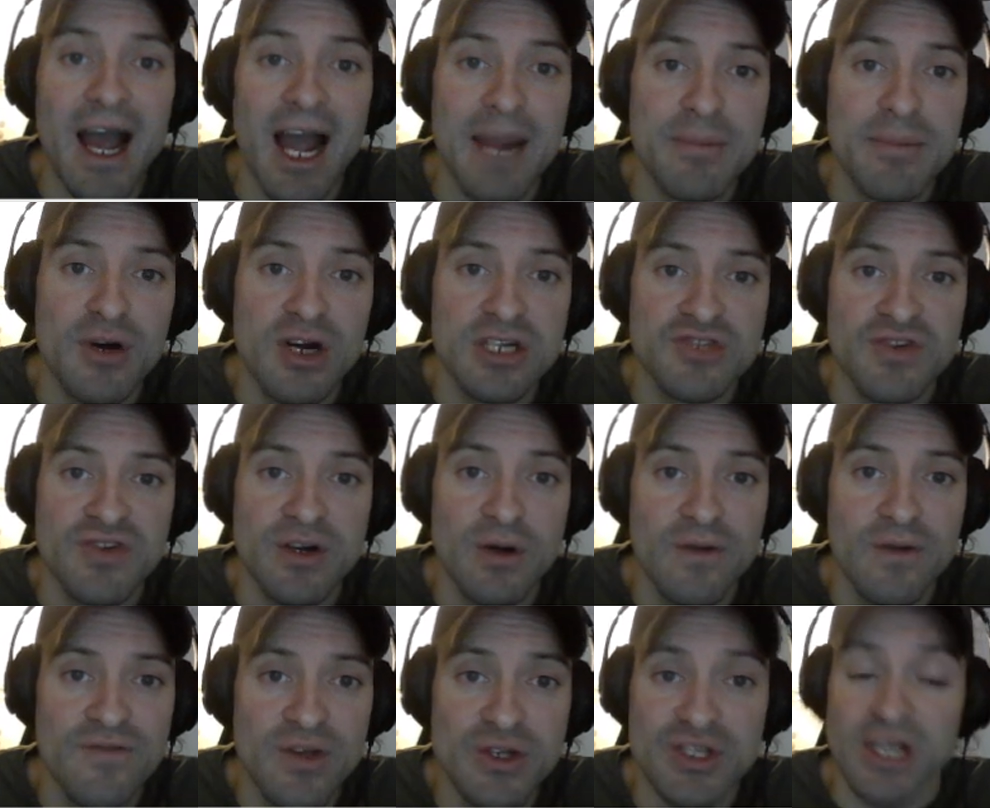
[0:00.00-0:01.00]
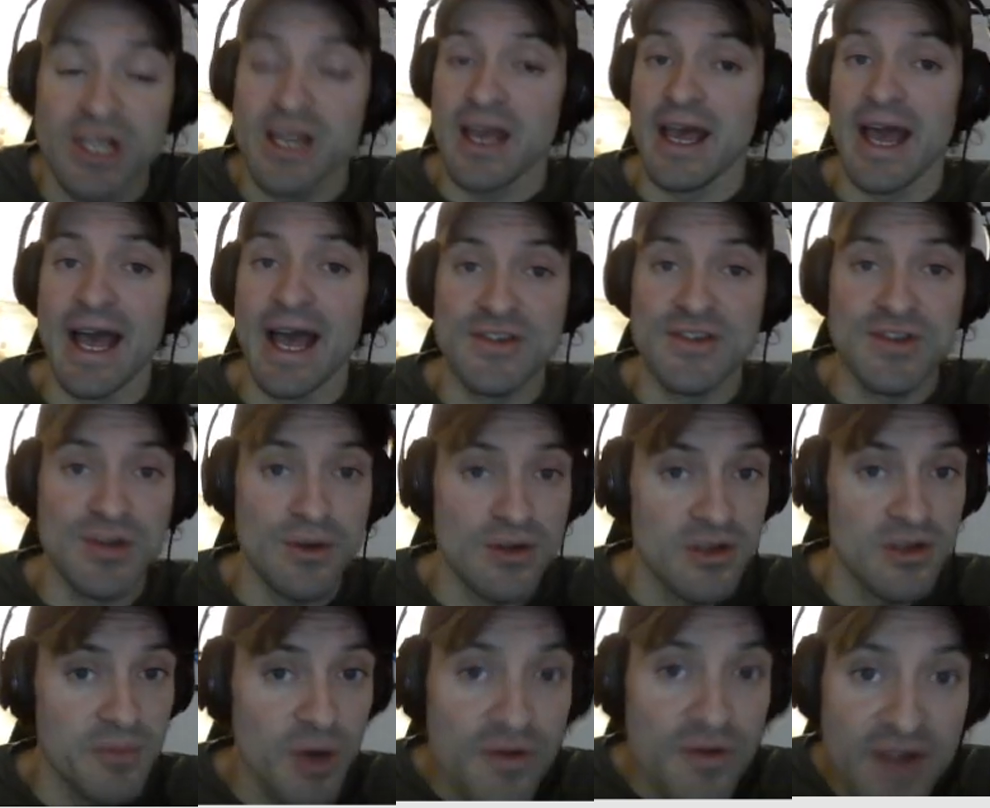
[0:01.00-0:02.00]
Hyper Adrenal Infusion. Add 2 to
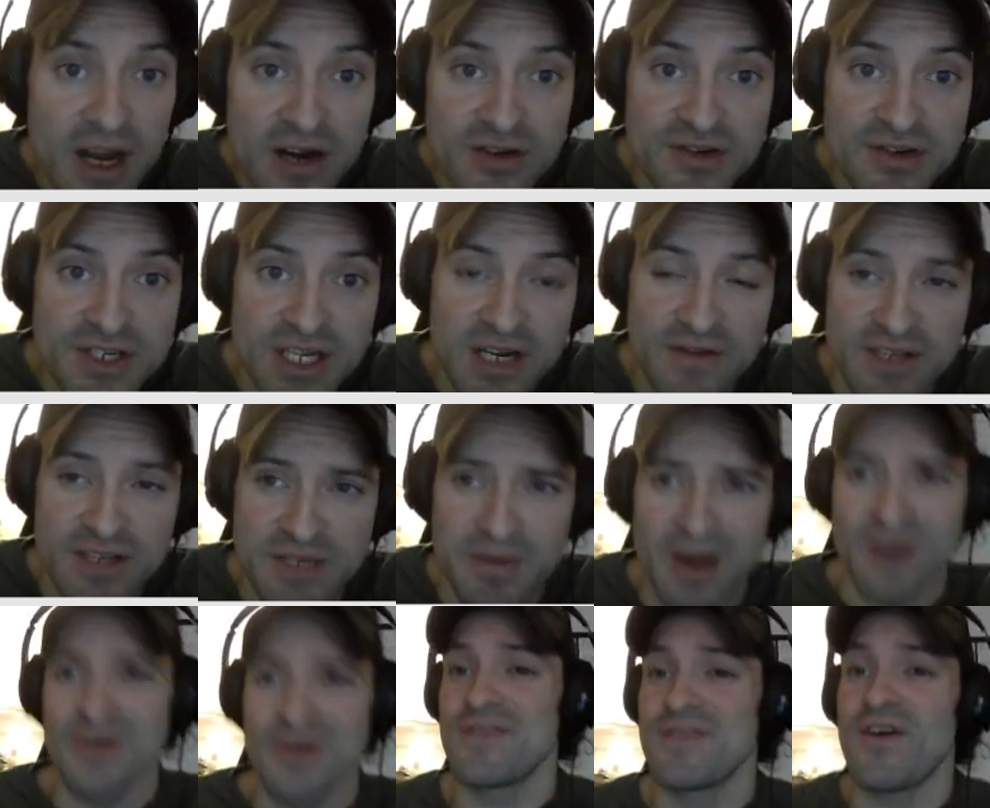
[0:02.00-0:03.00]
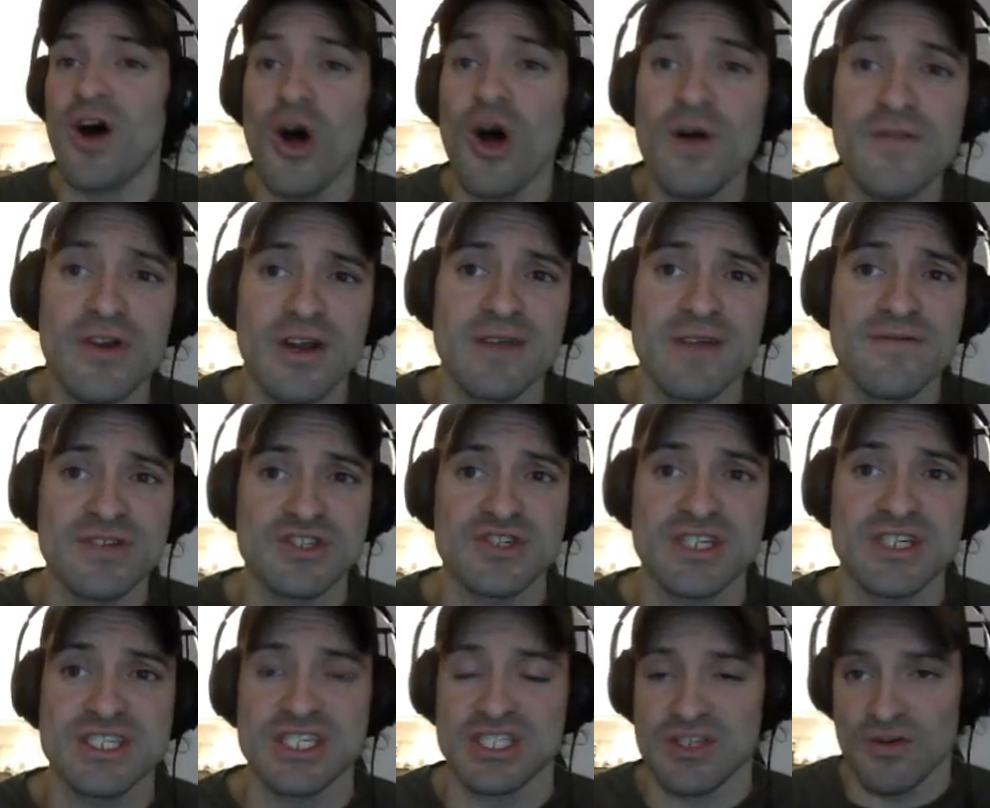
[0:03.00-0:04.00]
the move characteristic of this model. If all of your
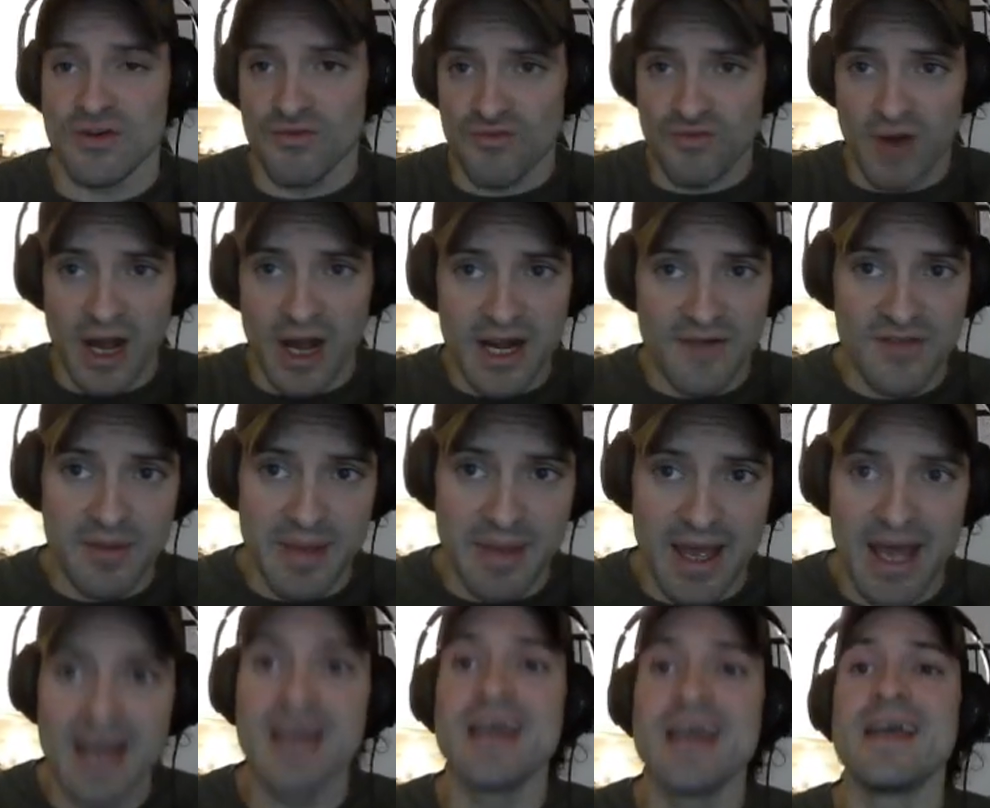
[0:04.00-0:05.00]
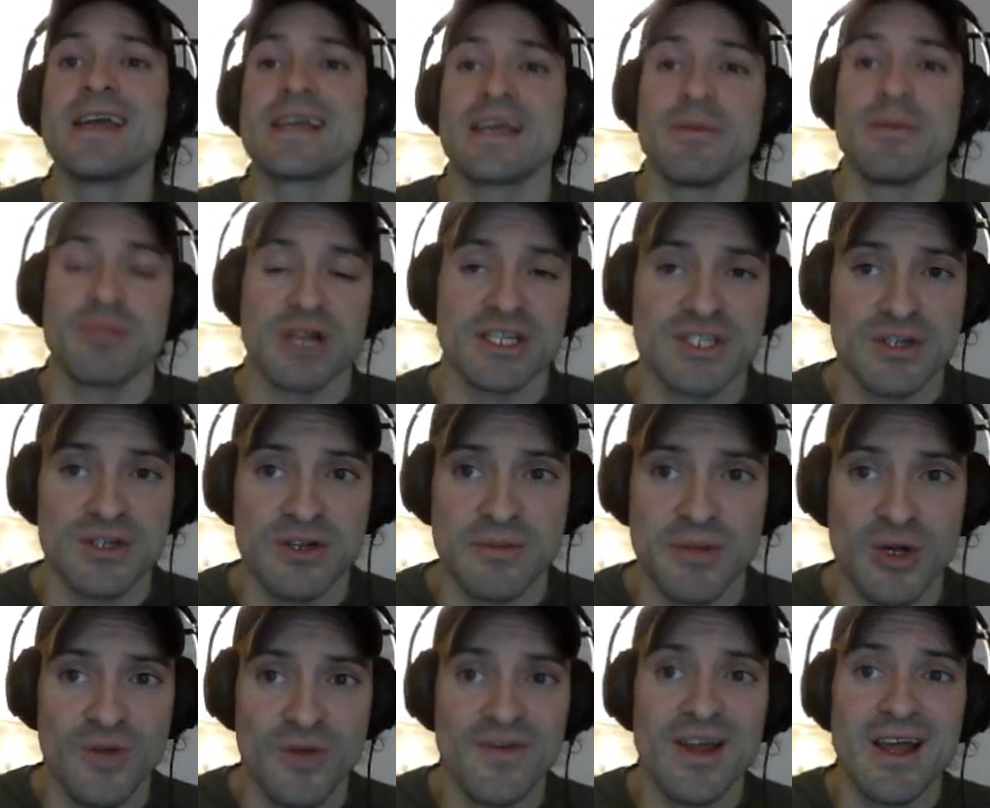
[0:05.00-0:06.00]
infantry just right off the bat get +2 to
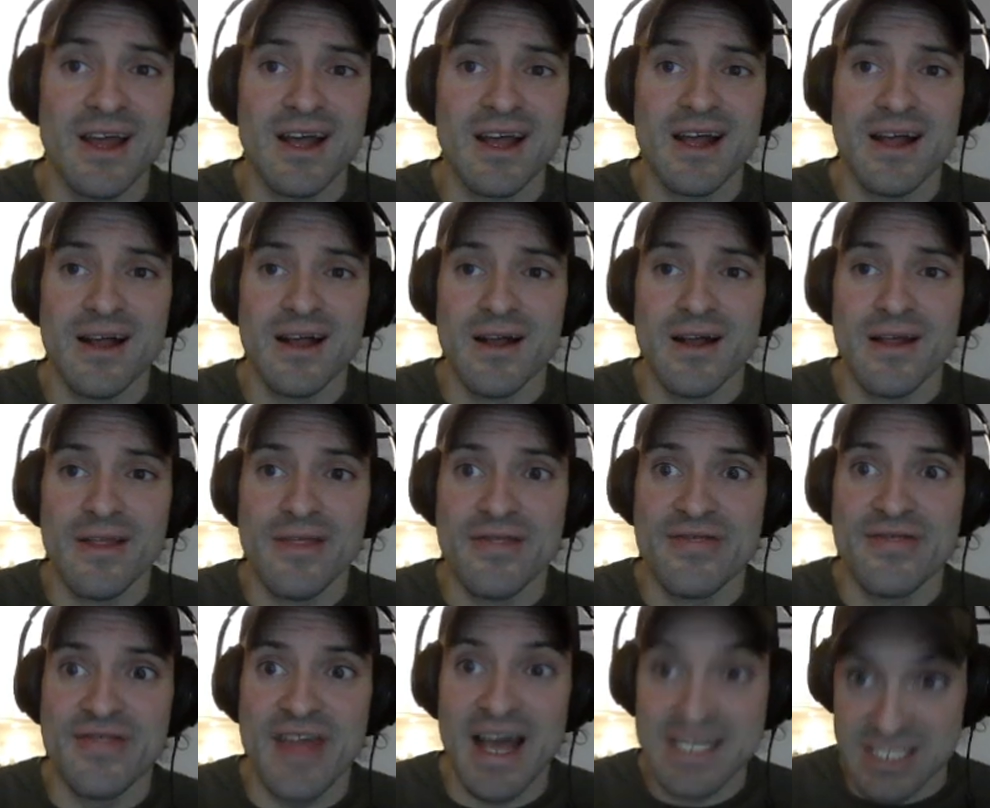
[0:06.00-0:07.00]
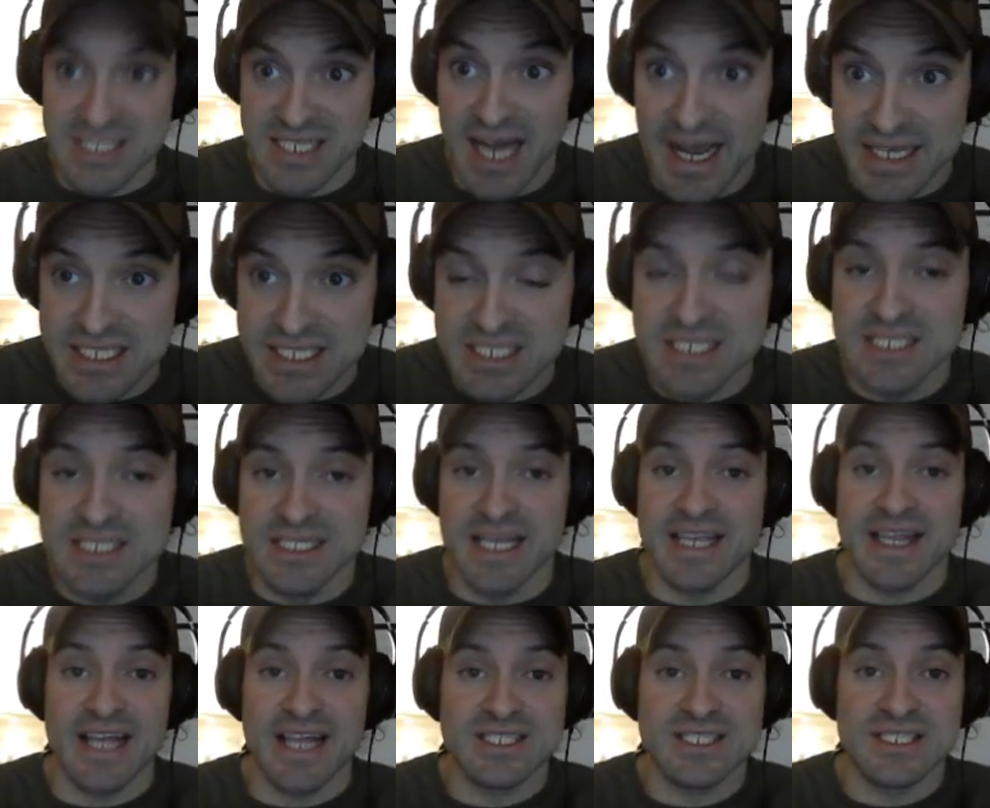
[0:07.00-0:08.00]
move, that's nice. Like,
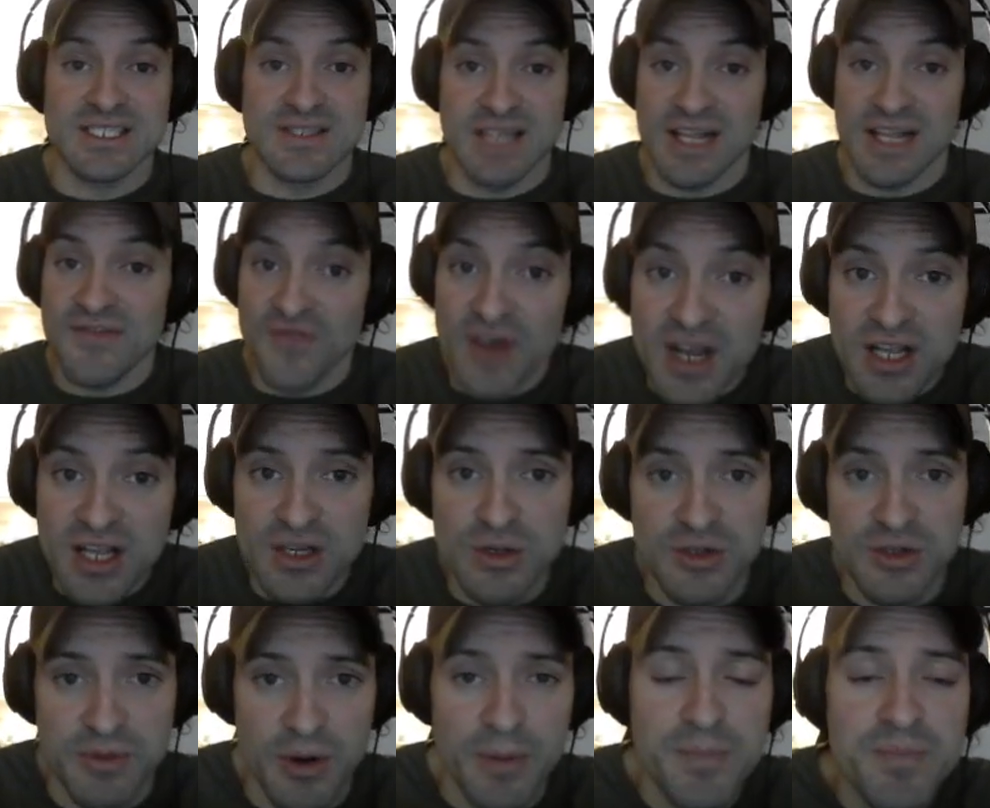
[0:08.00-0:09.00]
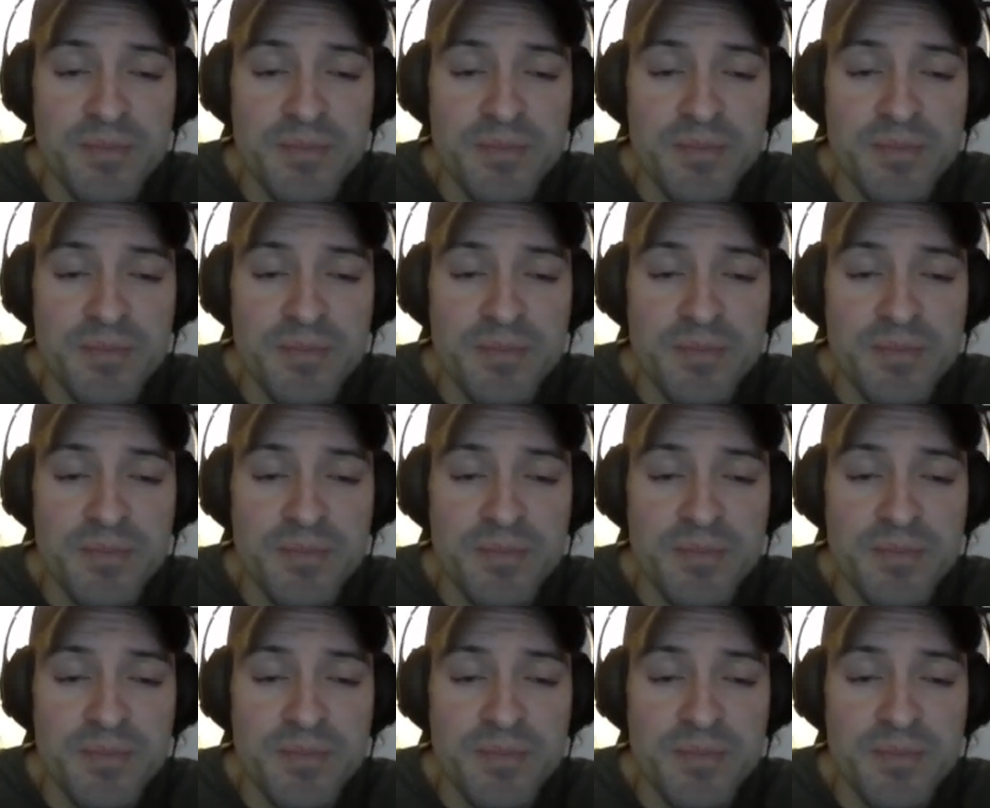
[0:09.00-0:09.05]
that's freaking usable.